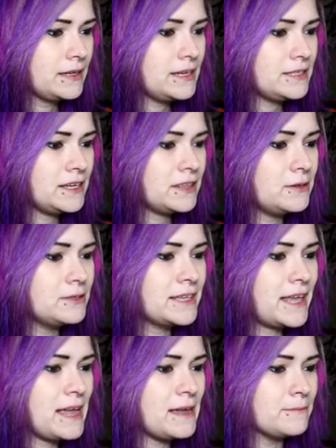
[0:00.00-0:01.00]
It's like those
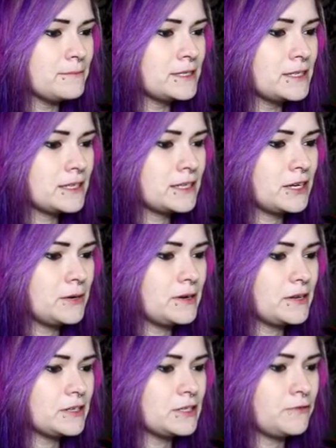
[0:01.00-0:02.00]
games, you know, when
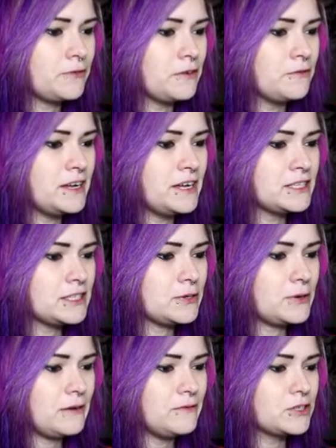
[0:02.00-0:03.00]
you go to fun fairs and
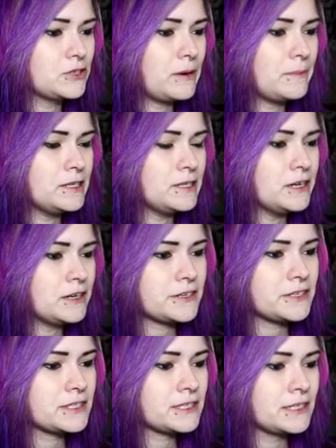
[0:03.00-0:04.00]
you have to grab the
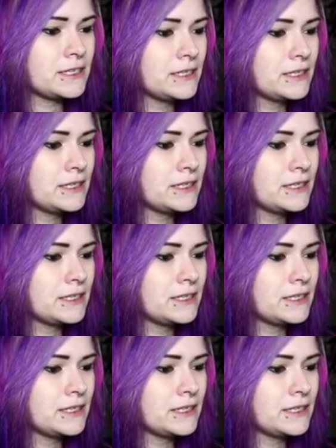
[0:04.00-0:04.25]
ducks.